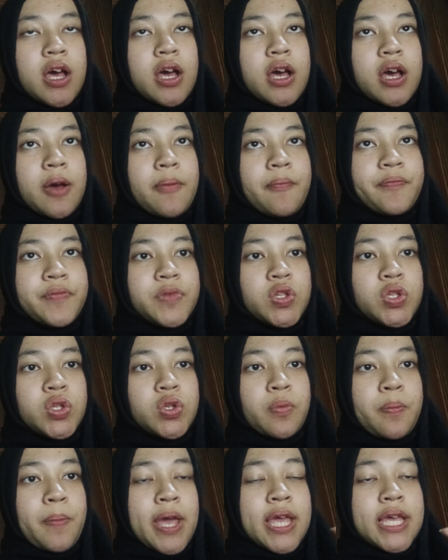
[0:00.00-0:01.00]

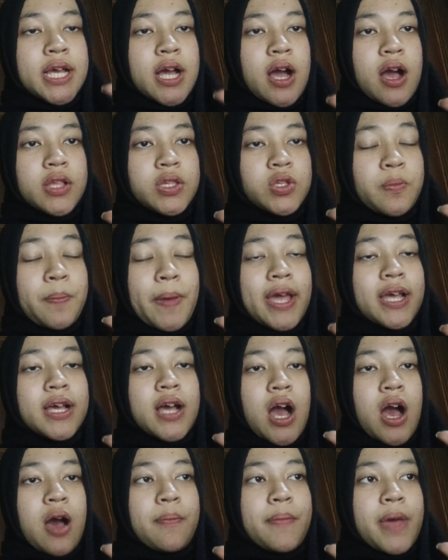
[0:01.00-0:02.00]
to pack
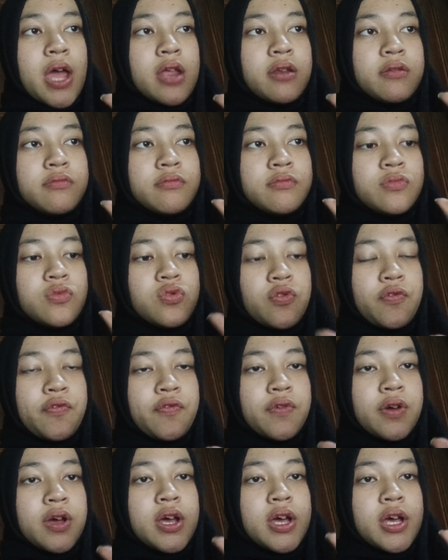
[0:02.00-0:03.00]
up and move